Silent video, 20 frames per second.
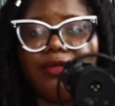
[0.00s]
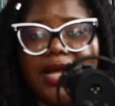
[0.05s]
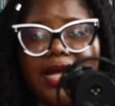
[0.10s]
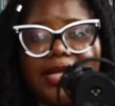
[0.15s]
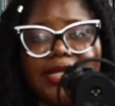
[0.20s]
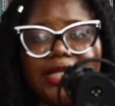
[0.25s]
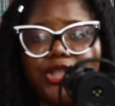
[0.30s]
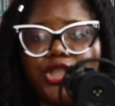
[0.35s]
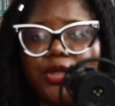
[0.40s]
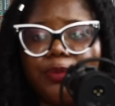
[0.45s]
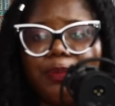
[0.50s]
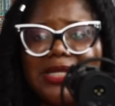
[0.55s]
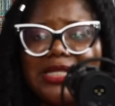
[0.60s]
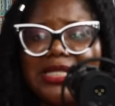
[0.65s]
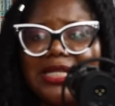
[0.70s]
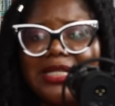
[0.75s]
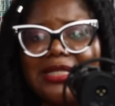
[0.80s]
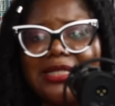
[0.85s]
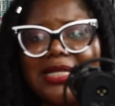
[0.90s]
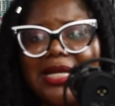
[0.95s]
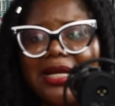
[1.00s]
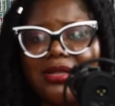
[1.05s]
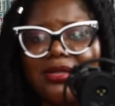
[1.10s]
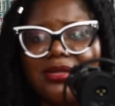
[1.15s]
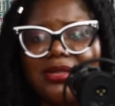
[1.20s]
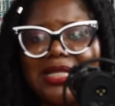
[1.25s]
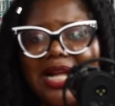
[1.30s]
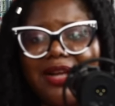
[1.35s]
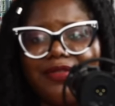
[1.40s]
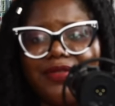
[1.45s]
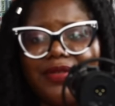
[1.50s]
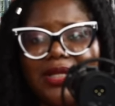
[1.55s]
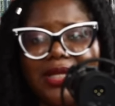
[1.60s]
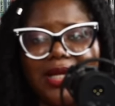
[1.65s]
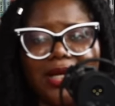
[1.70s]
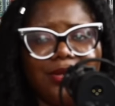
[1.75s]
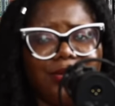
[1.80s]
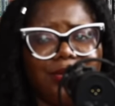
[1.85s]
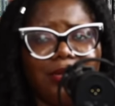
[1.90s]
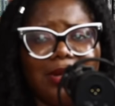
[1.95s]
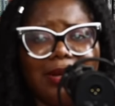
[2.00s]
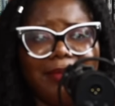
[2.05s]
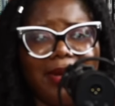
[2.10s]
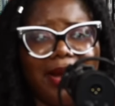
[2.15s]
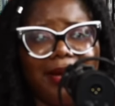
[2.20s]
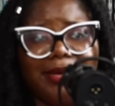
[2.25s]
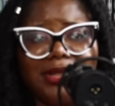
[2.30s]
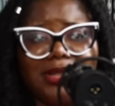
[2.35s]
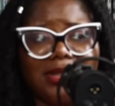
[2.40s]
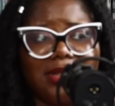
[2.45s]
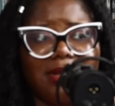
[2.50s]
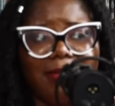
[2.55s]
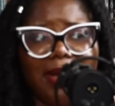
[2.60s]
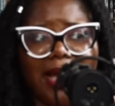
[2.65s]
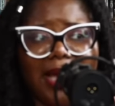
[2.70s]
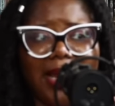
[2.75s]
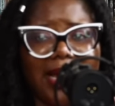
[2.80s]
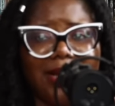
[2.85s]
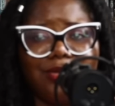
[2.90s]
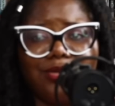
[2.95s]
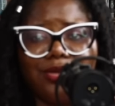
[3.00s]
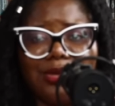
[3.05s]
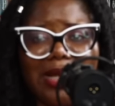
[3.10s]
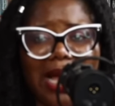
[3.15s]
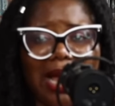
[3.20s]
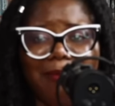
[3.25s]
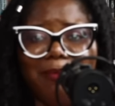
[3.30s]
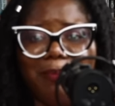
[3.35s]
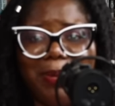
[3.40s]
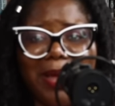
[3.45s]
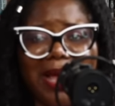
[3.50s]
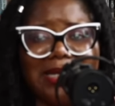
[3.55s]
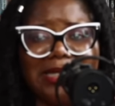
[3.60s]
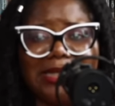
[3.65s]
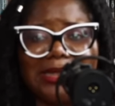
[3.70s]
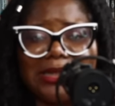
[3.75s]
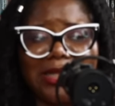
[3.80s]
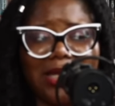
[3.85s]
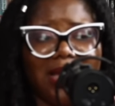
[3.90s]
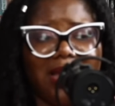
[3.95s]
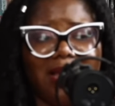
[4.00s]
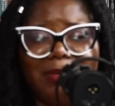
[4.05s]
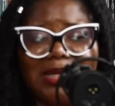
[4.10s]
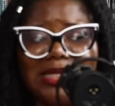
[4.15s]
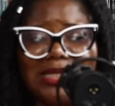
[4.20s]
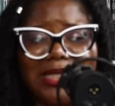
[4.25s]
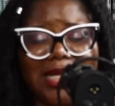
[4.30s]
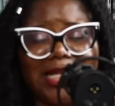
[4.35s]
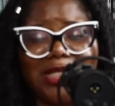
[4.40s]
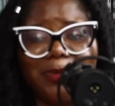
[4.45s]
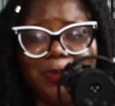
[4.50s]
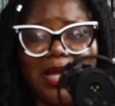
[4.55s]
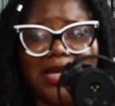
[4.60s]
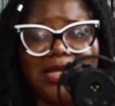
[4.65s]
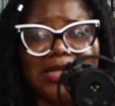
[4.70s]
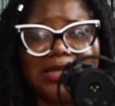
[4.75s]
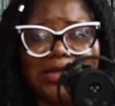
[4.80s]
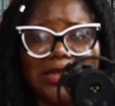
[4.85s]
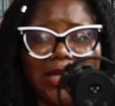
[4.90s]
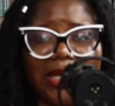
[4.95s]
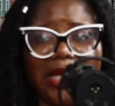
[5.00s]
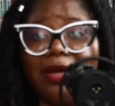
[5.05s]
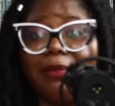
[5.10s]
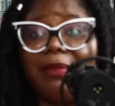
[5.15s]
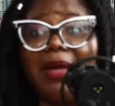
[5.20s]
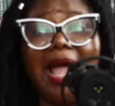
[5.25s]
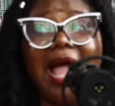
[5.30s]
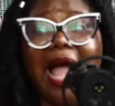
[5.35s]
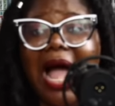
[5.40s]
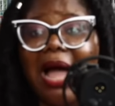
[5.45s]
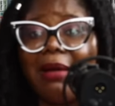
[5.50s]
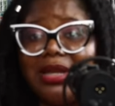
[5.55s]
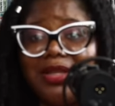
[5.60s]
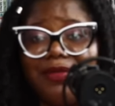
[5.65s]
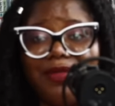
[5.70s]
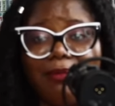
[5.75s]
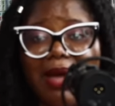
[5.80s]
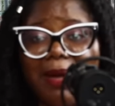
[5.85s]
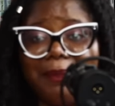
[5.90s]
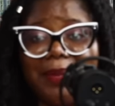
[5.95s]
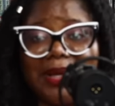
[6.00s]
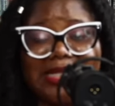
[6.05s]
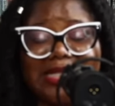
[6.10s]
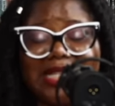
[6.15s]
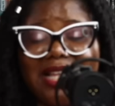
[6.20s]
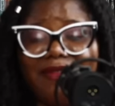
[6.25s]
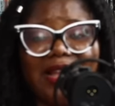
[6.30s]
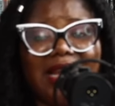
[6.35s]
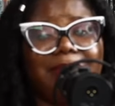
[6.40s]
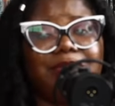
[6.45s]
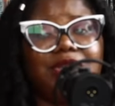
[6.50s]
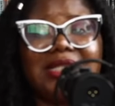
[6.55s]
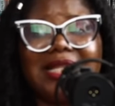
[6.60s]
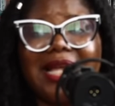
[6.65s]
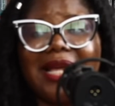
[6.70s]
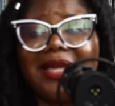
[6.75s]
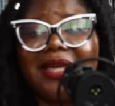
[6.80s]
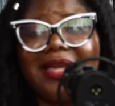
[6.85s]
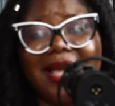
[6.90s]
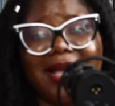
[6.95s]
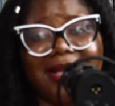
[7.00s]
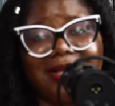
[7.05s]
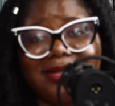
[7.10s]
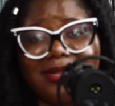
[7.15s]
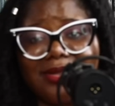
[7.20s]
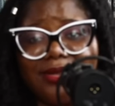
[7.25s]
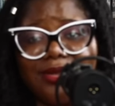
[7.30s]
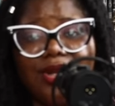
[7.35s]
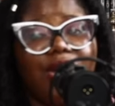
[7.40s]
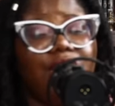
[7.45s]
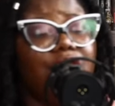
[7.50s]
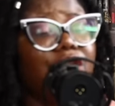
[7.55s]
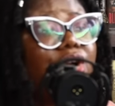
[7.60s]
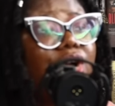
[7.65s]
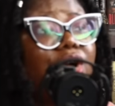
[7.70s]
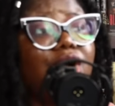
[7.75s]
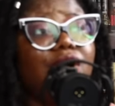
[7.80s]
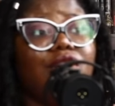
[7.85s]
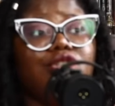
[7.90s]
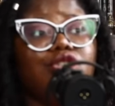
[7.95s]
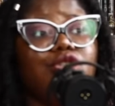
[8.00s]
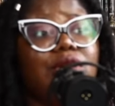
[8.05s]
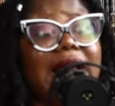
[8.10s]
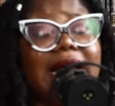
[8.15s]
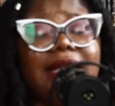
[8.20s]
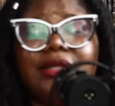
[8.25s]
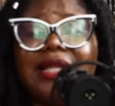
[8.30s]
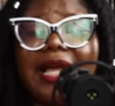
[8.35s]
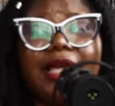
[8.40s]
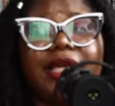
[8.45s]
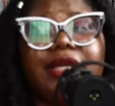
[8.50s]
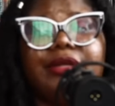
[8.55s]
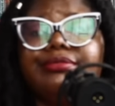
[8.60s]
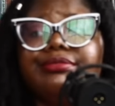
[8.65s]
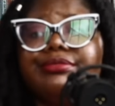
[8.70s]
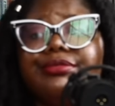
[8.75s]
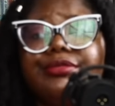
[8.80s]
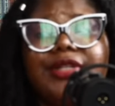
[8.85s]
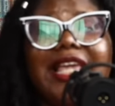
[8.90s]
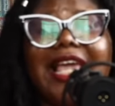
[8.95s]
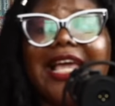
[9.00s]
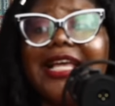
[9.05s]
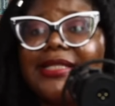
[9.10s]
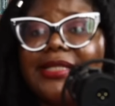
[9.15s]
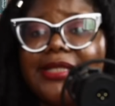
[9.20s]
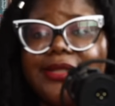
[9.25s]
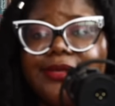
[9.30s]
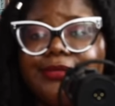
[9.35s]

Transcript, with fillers: And she basically tells Daphne that, you know, I'm married to the man. I don't, I barely see him. His kids barely see him. I'm living my best life. And I'm just like, yes, girl, you can't, like, yes.